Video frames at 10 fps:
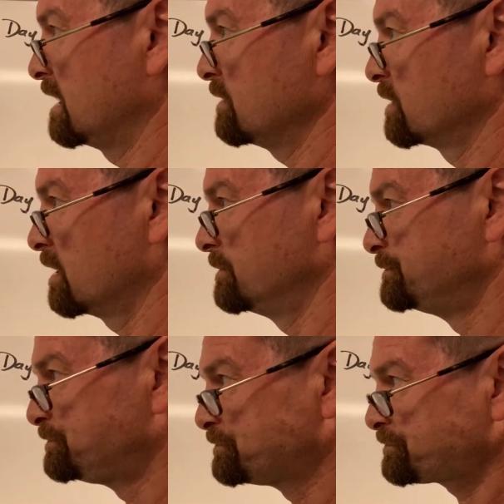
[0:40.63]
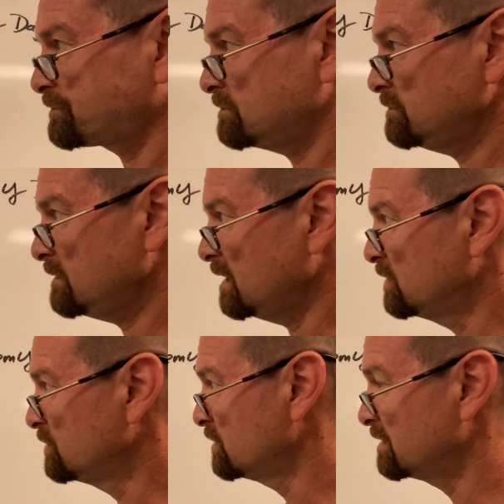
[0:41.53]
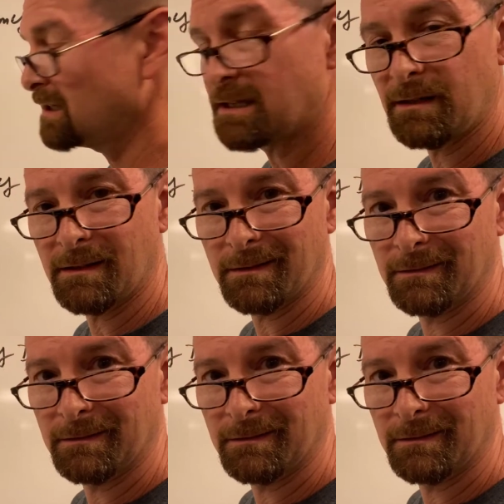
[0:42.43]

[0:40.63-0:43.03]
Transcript: here we go. You should have done